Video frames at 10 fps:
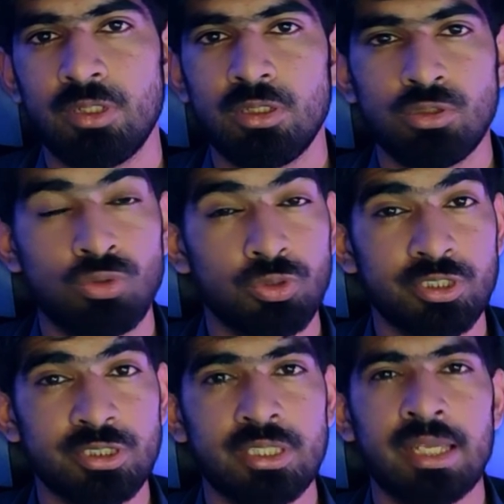You
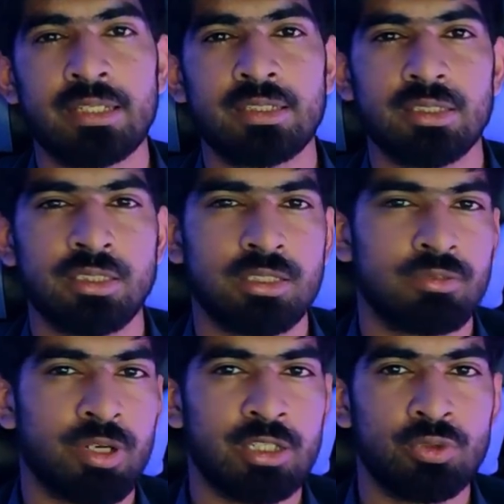notice that
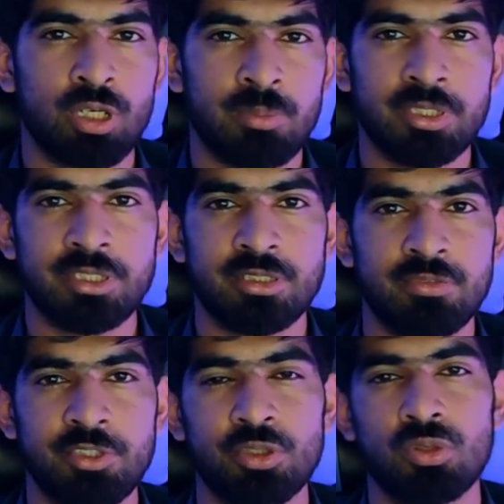while you are making the
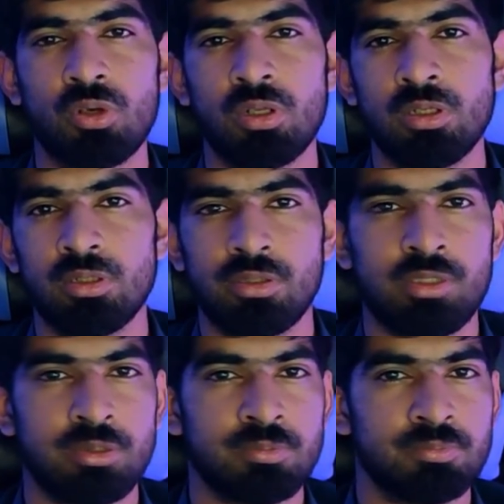video call,
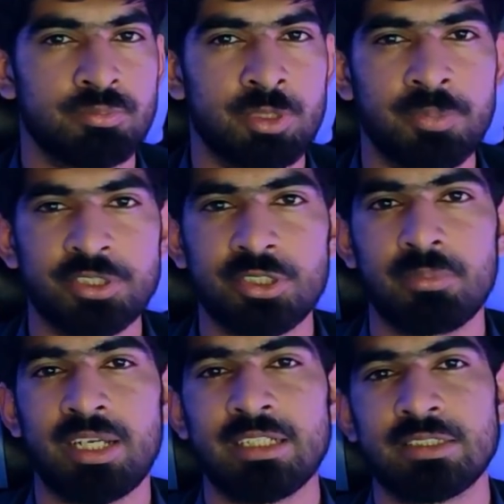the picture
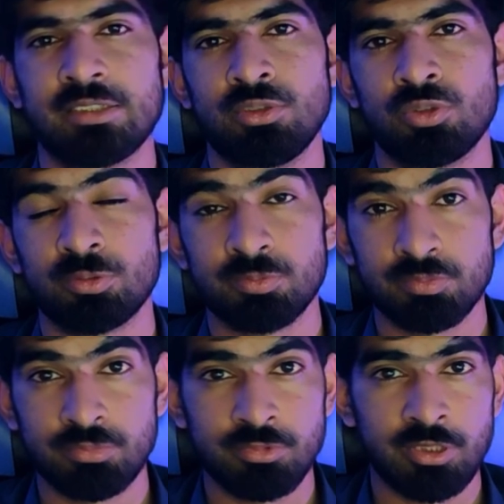might,
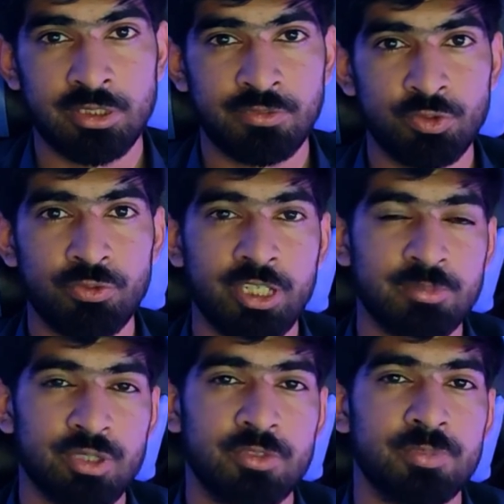the few
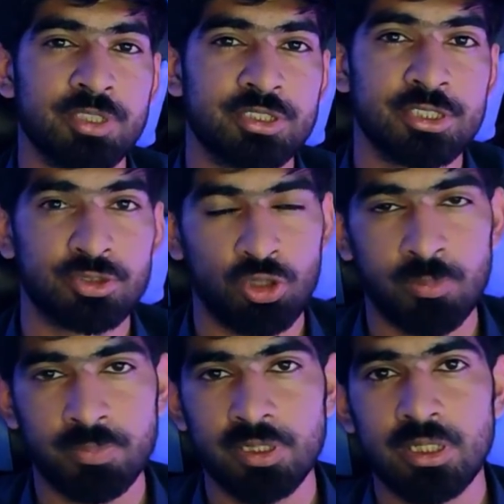frames of the picture
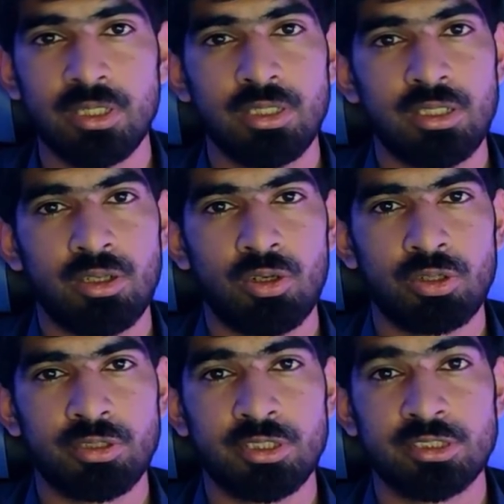drop, or
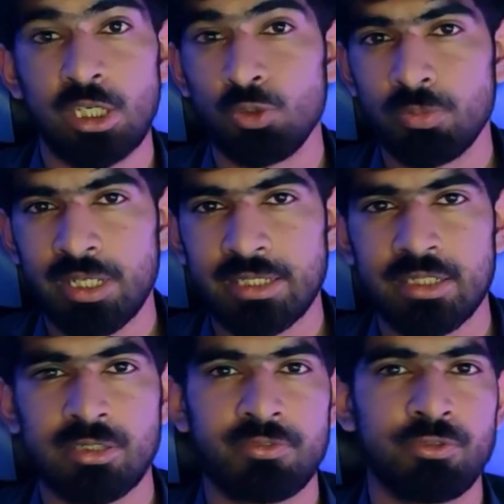the sound might
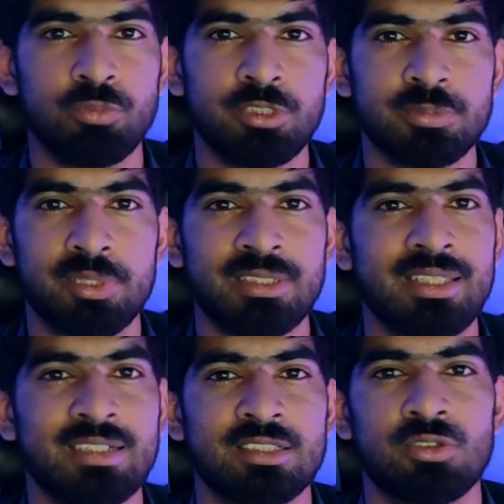cut a few bits, but
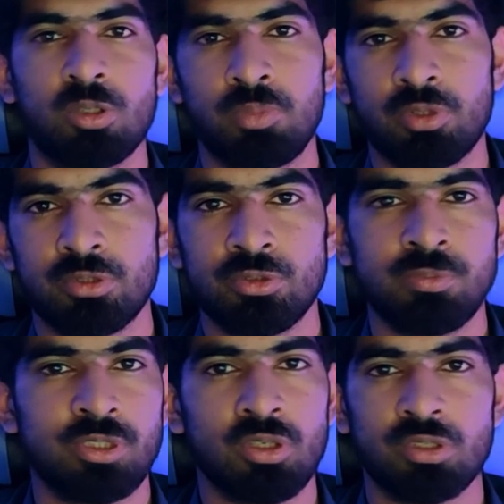that does not bother you
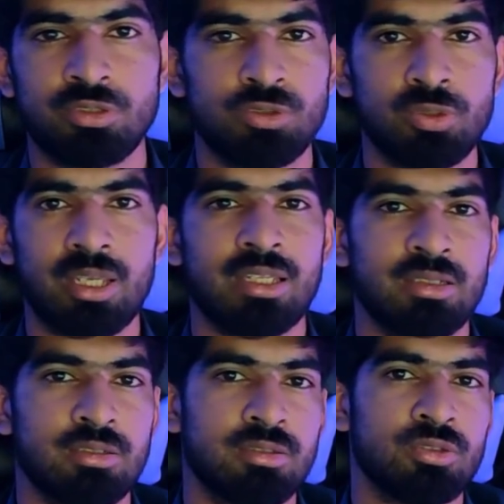because you
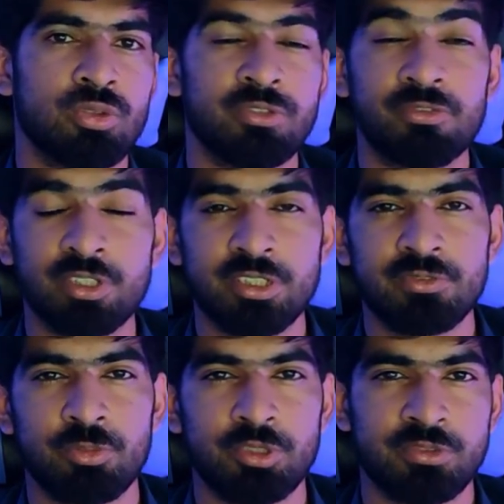can, infer the
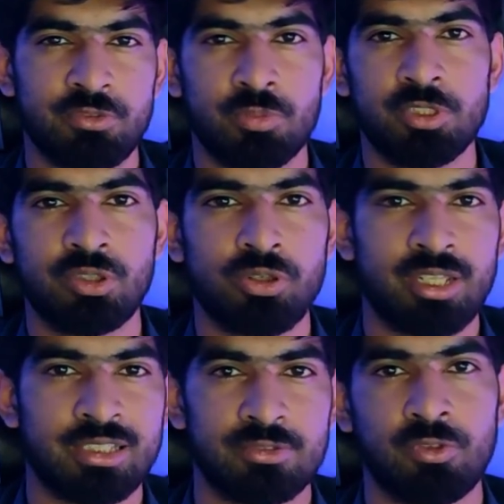information from the
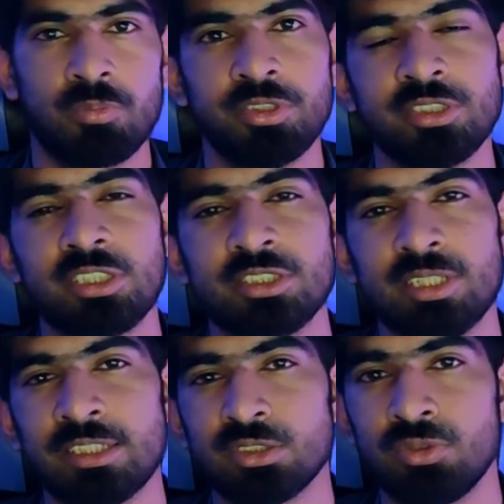context, from a discussion
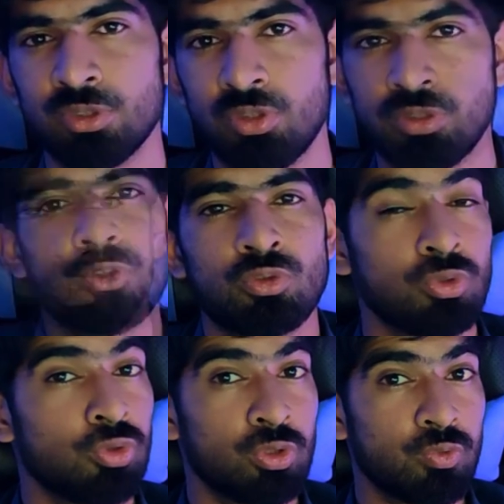that's going on. So you
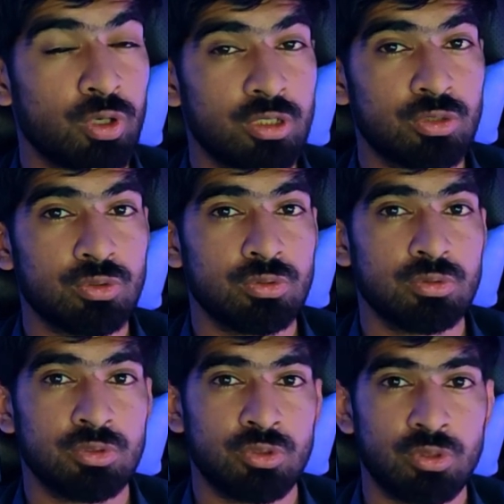don't want
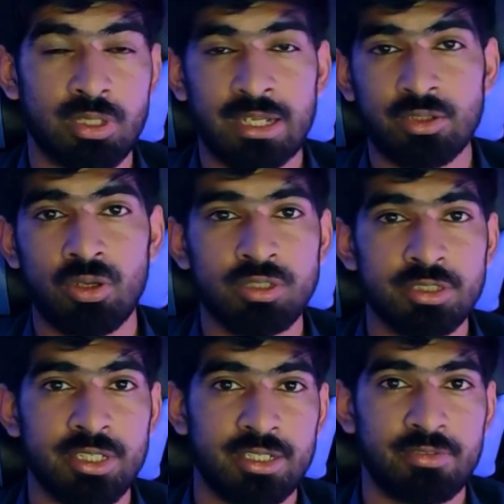to, get all the
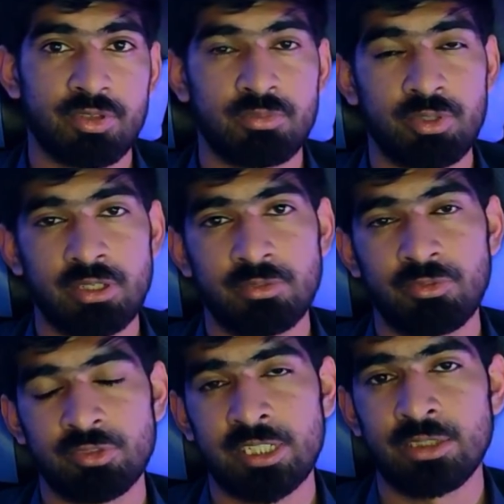data from one
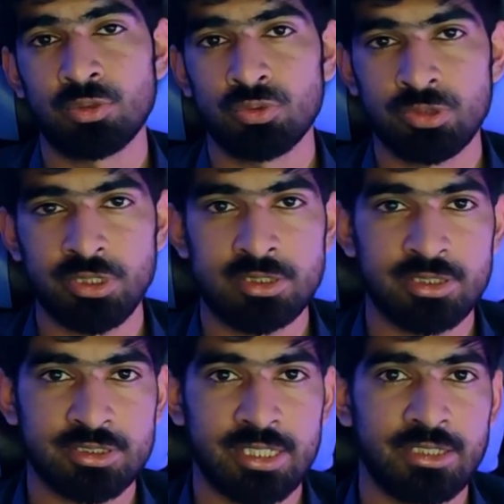side to the other
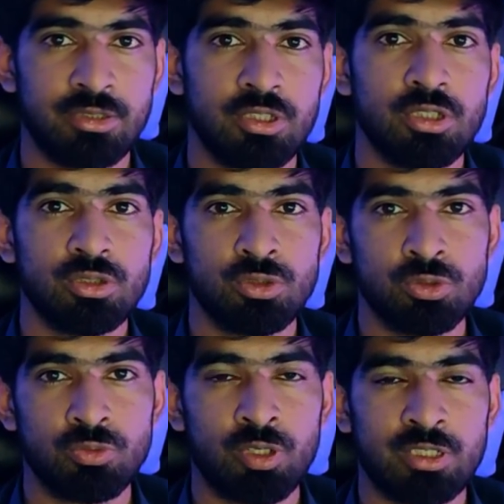side.
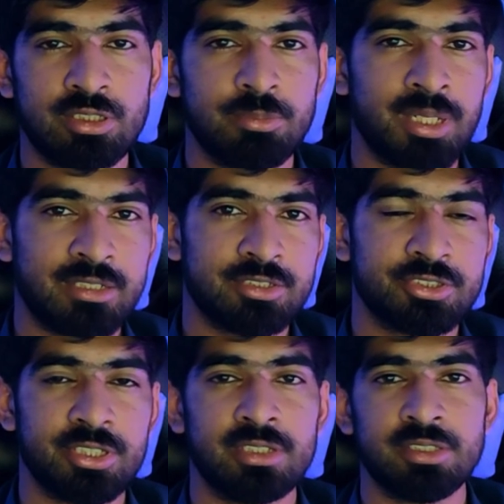What matters
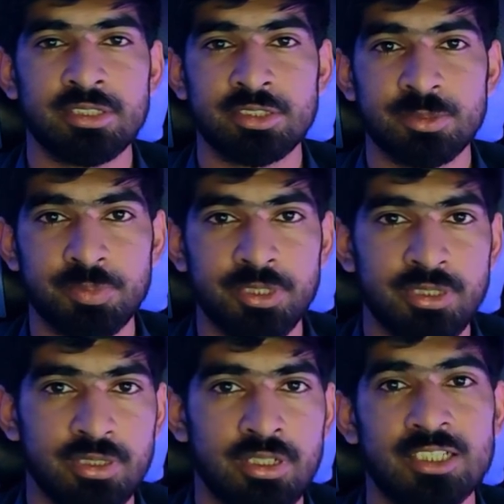here is the speed.
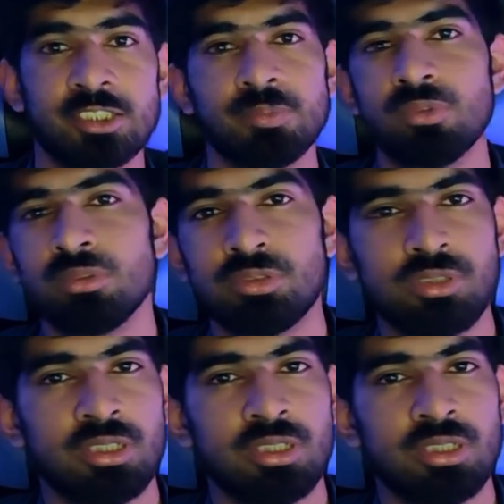Let's suppose